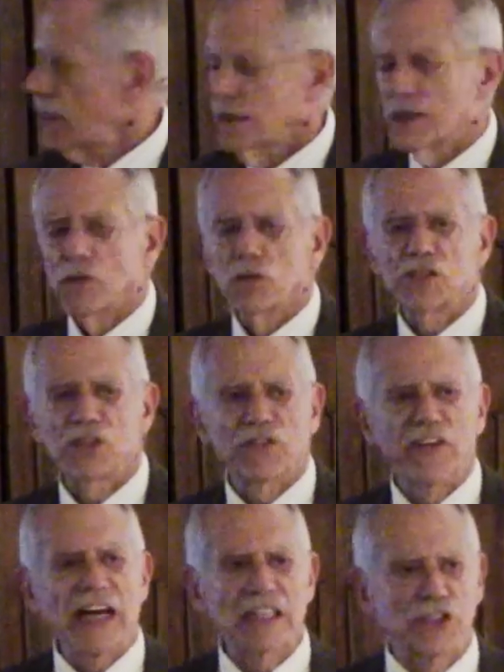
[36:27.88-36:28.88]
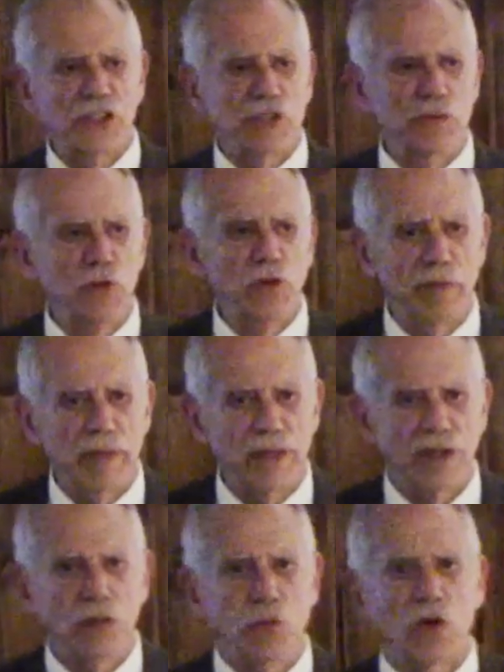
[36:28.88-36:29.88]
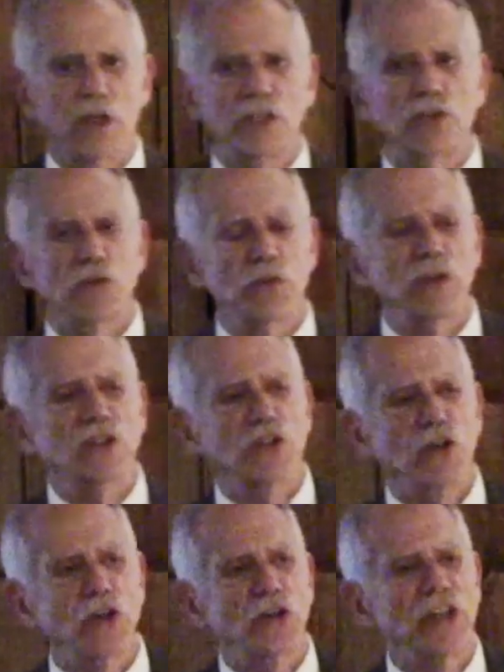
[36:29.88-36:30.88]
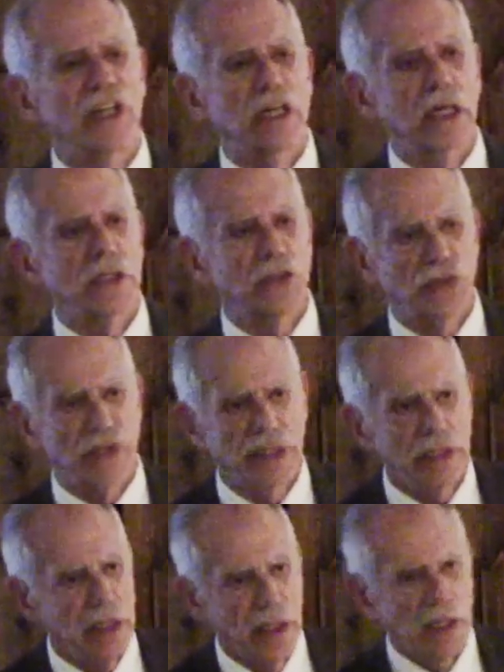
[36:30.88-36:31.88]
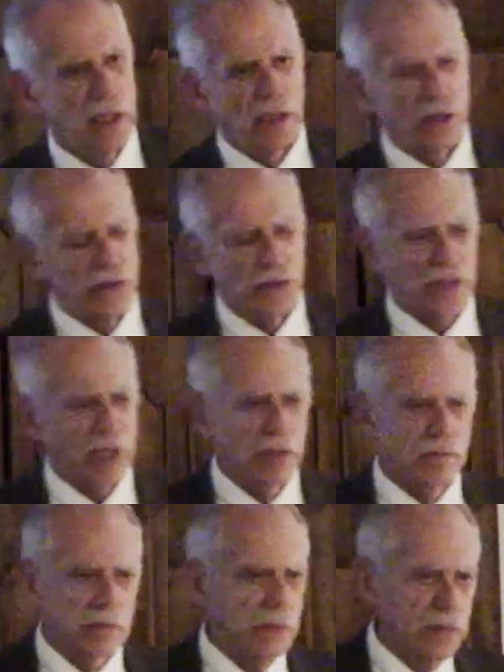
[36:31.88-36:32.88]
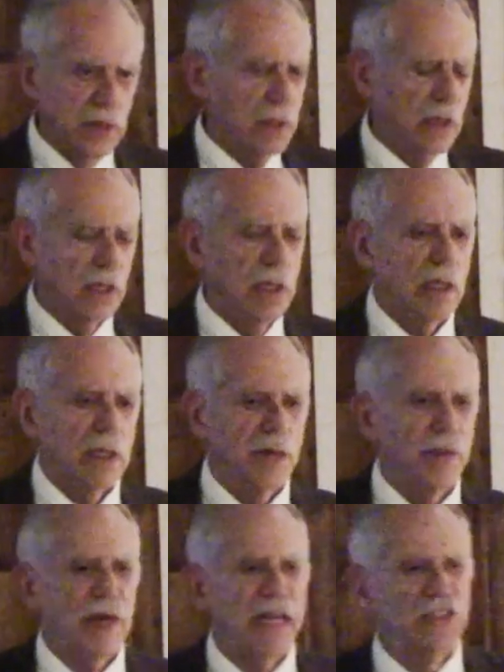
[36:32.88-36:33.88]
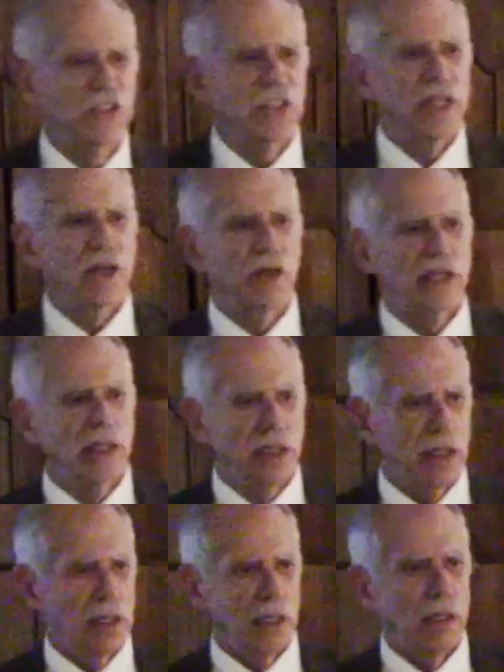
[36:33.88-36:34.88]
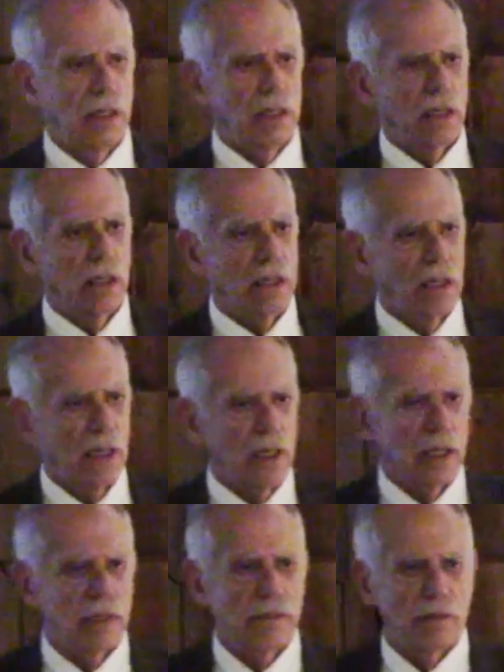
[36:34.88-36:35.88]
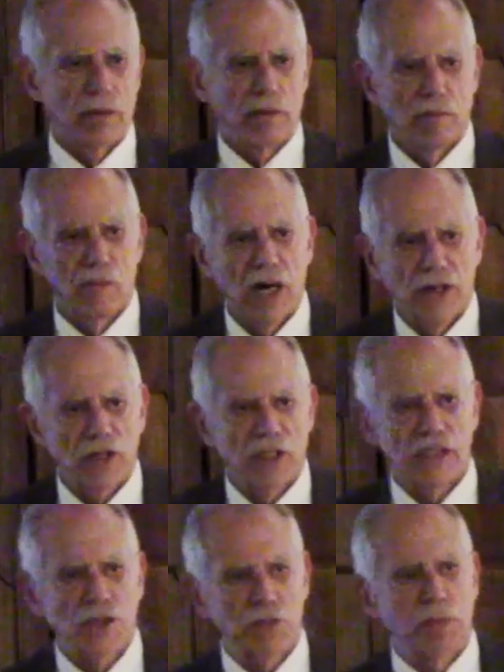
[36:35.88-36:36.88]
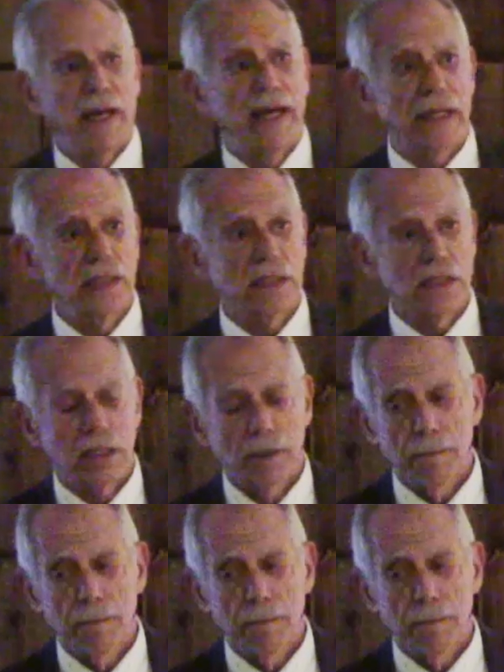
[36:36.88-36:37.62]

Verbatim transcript: There was a fascist movement that wanted to return the country to some imaginary uh, monarchist past.